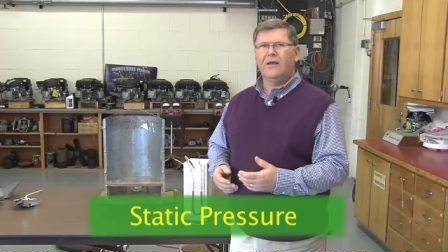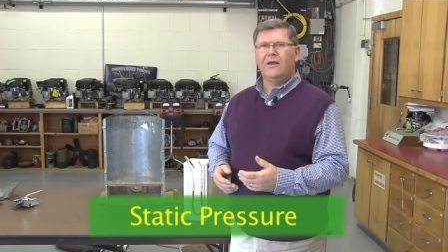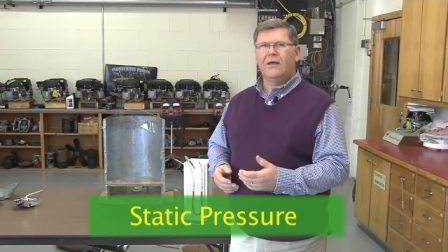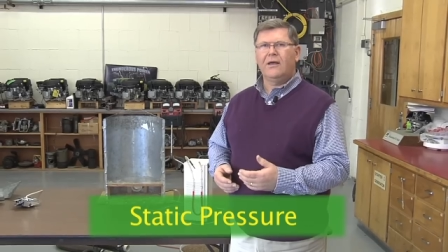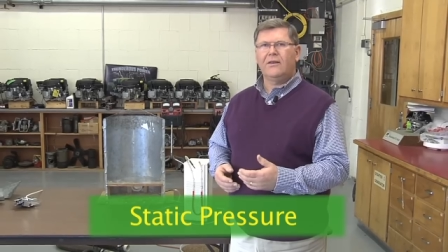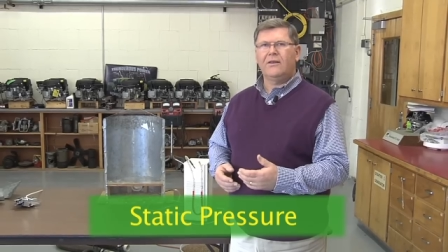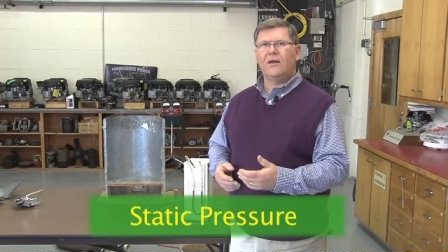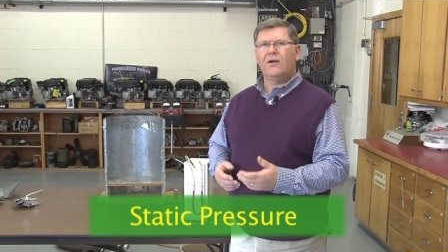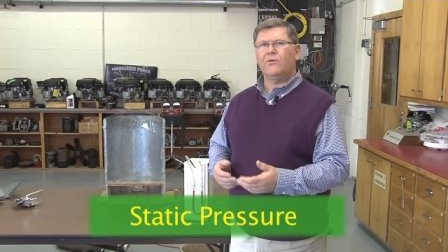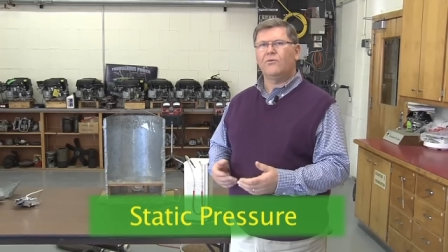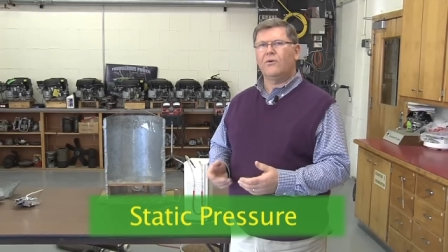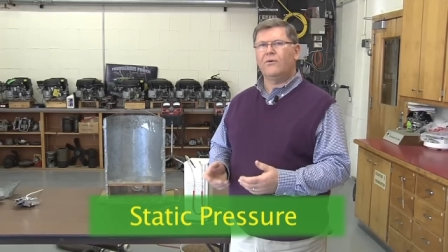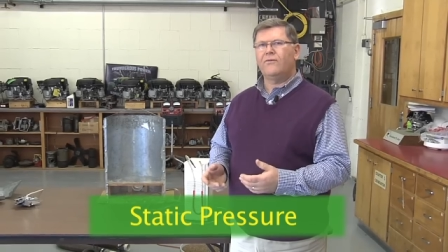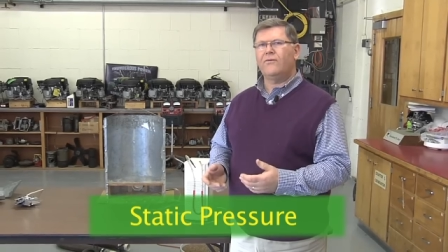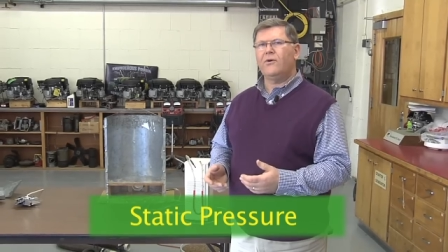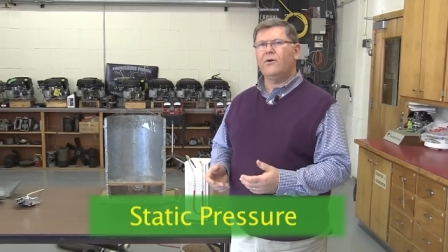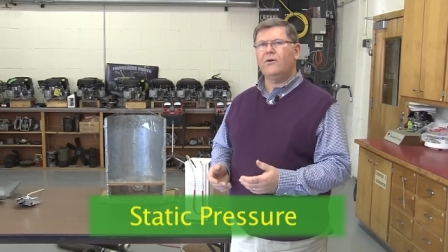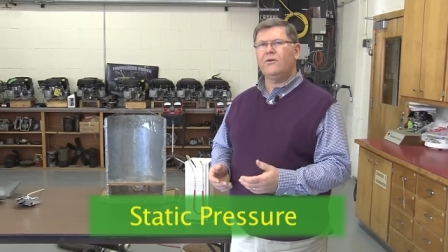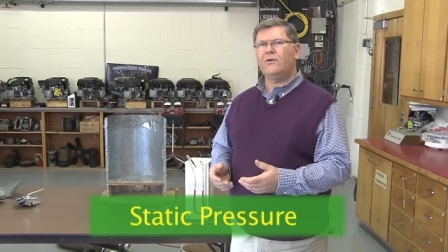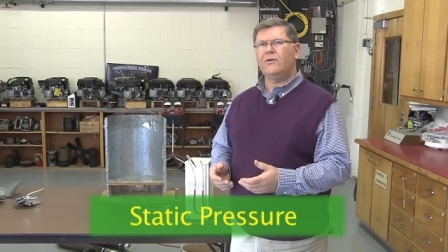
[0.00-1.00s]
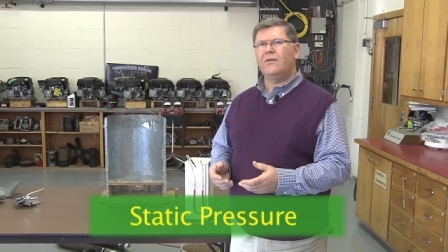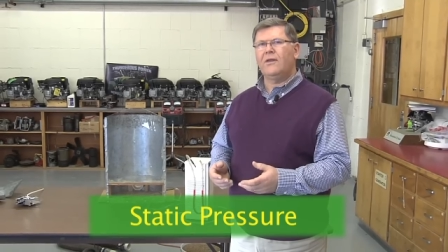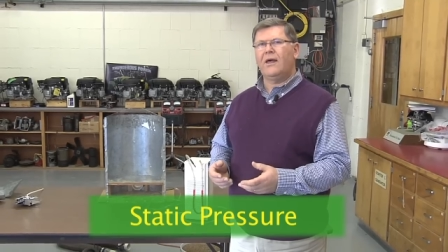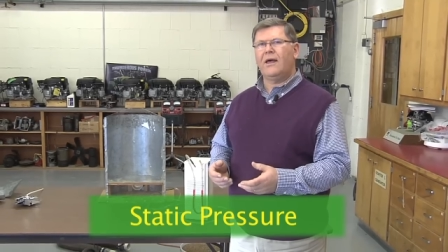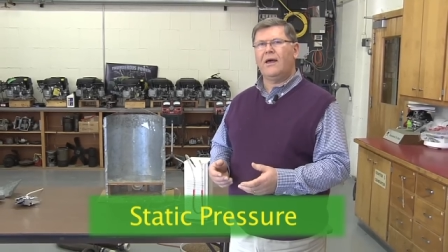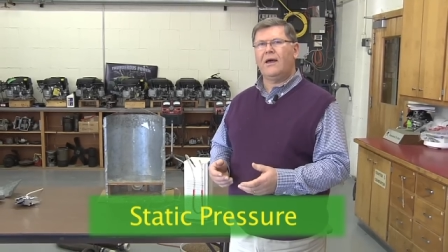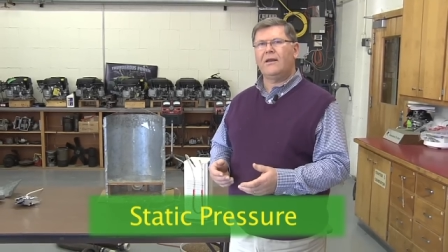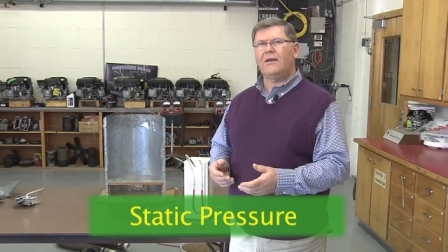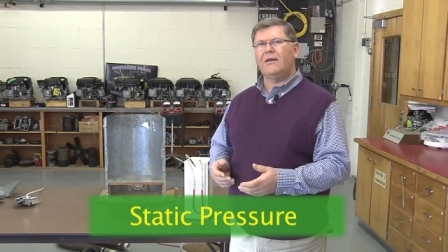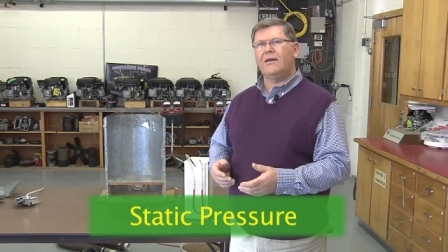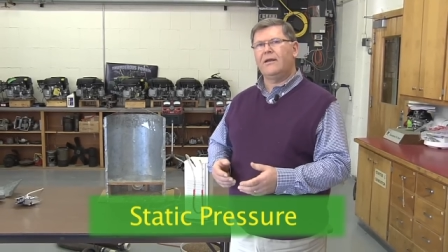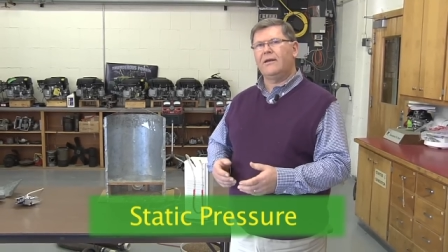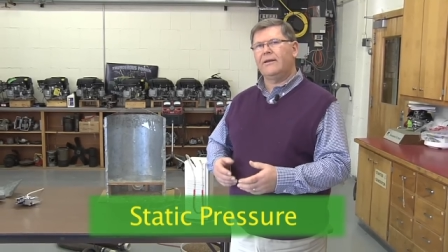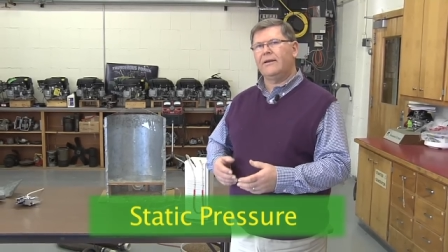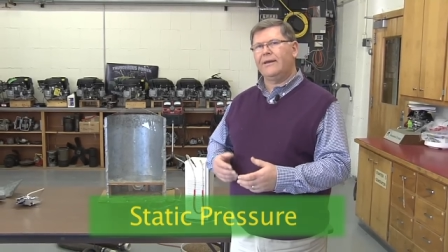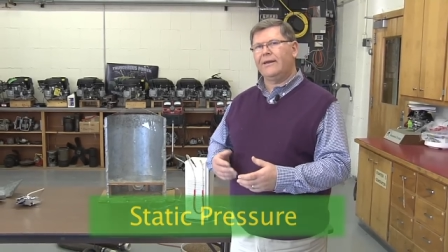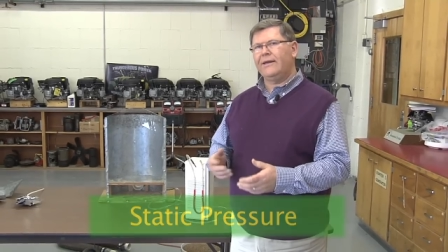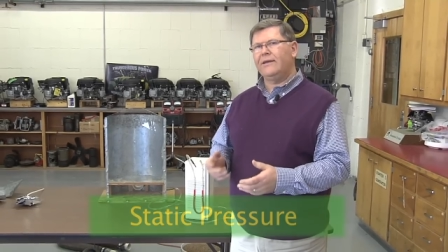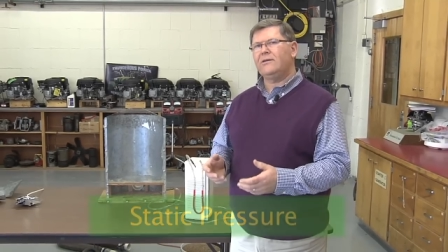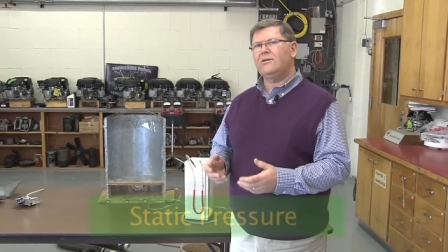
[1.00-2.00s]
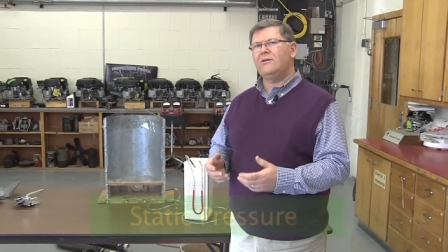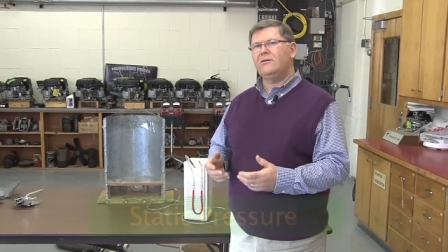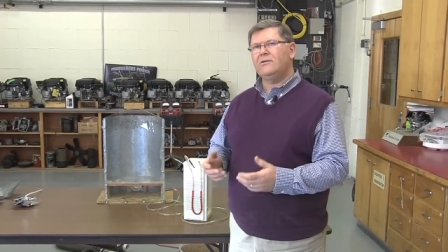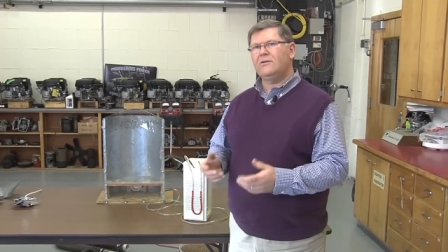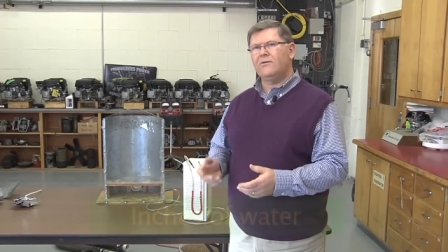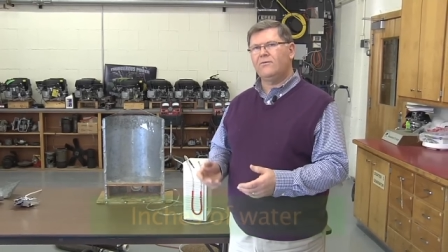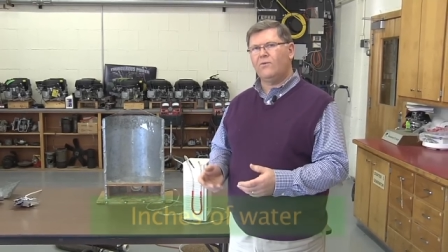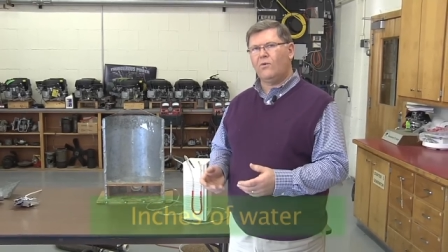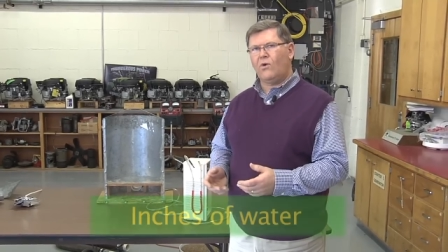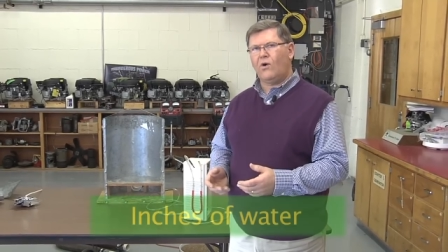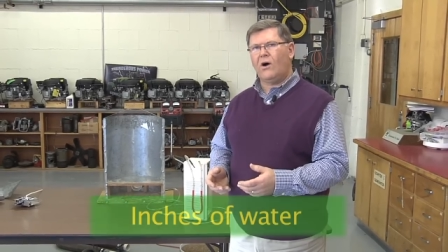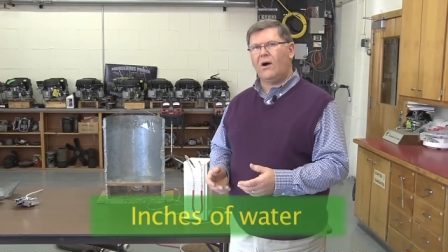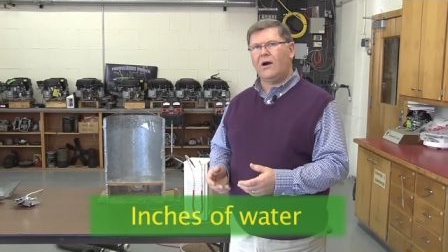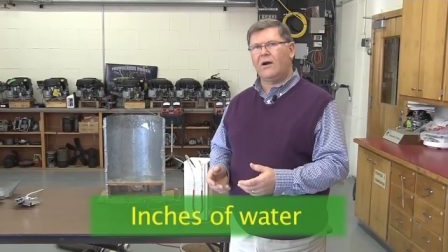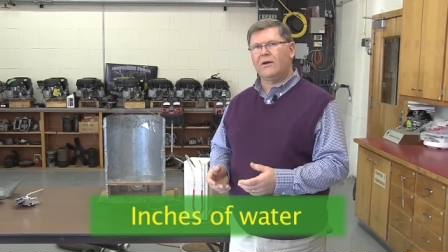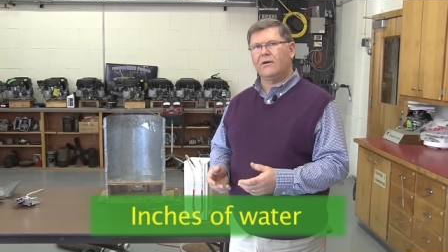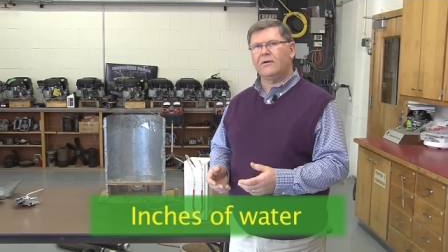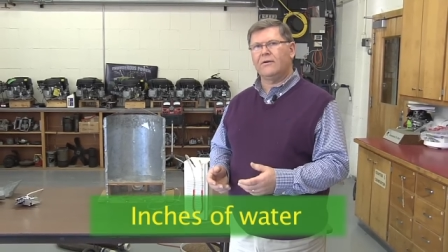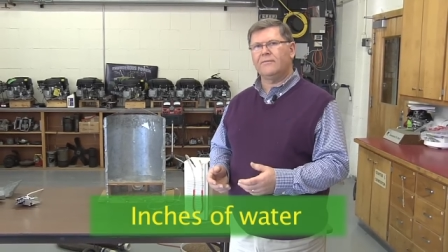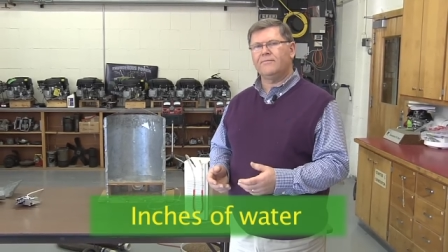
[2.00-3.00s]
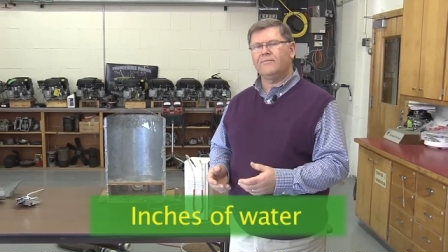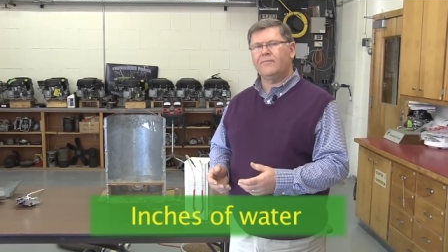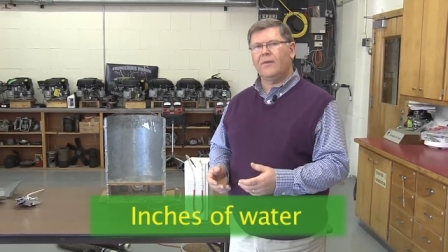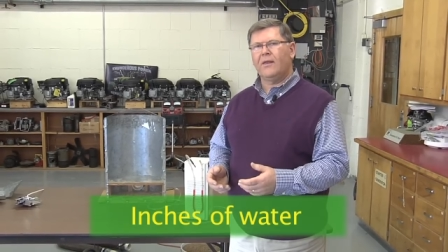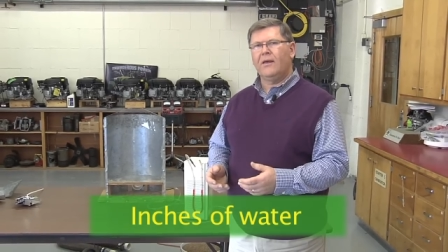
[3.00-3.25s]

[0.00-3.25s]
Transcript: And they'll refer to that in inches of water.